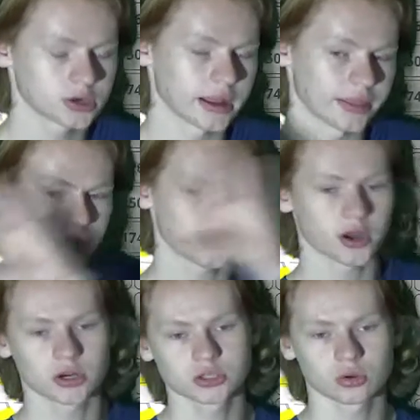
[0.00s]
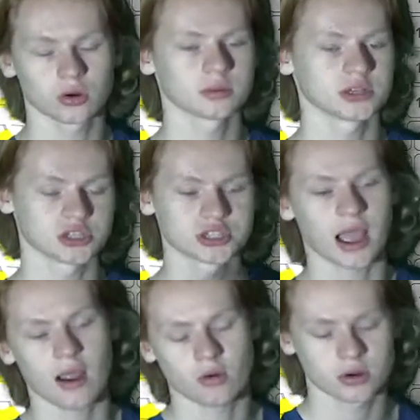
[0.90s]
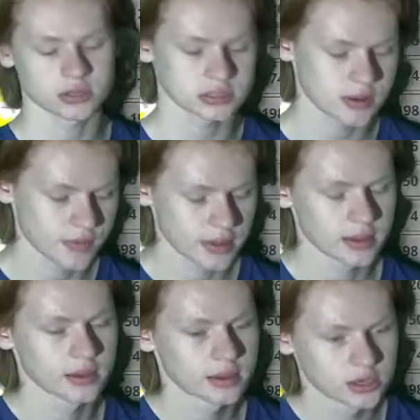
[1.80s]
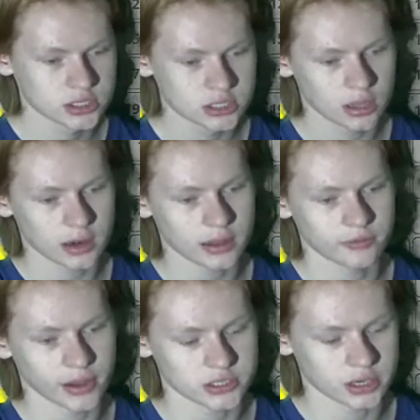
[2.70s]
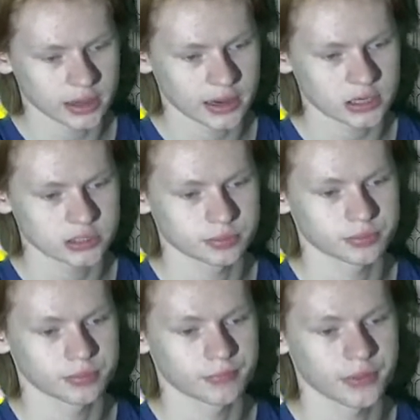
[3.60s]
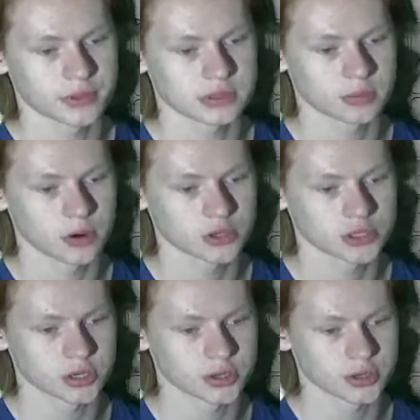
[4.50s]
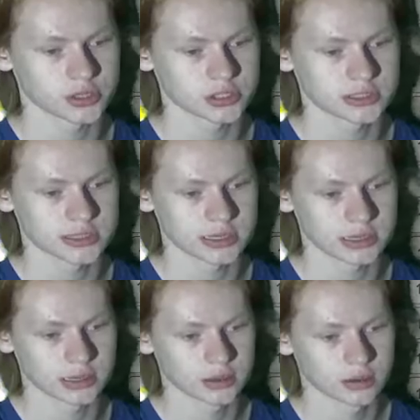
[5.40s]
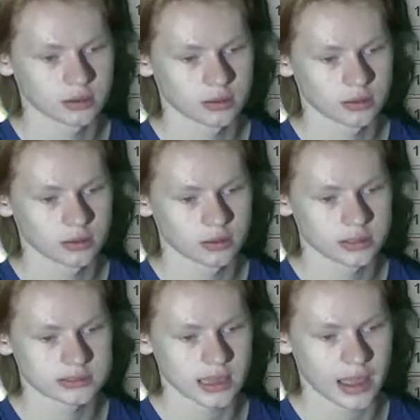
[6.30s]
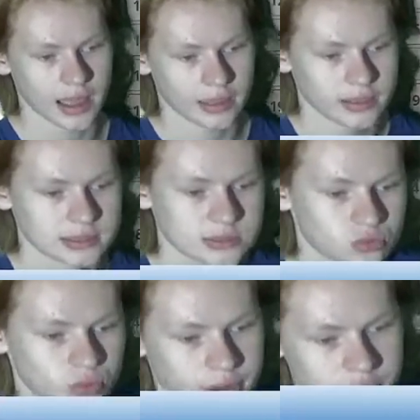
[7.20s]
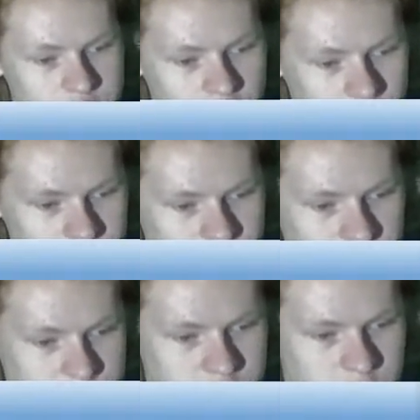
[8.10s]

and thunderstorms and showers. There's a lot of convection. I could actually put this in motion. You can just see this region of just